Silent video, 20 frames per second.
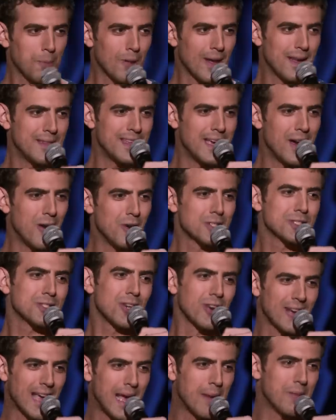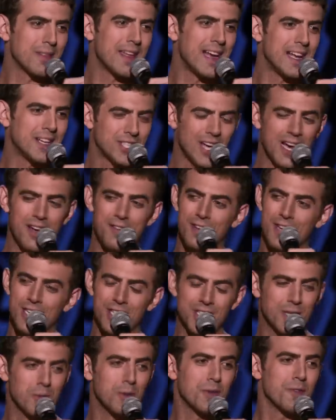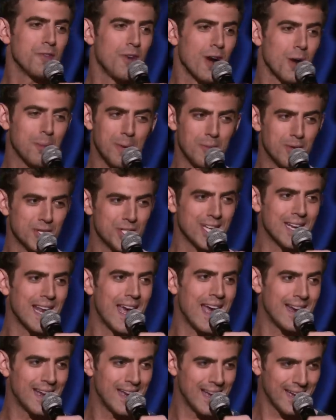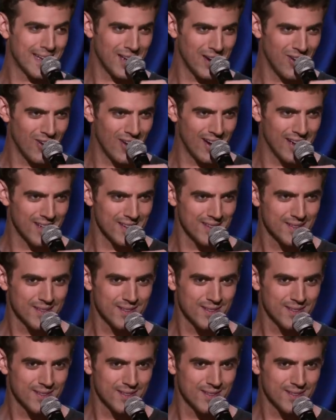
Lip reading: played in the All-Star game with HIV. She wouldn't f*** me when she had a headache, all right?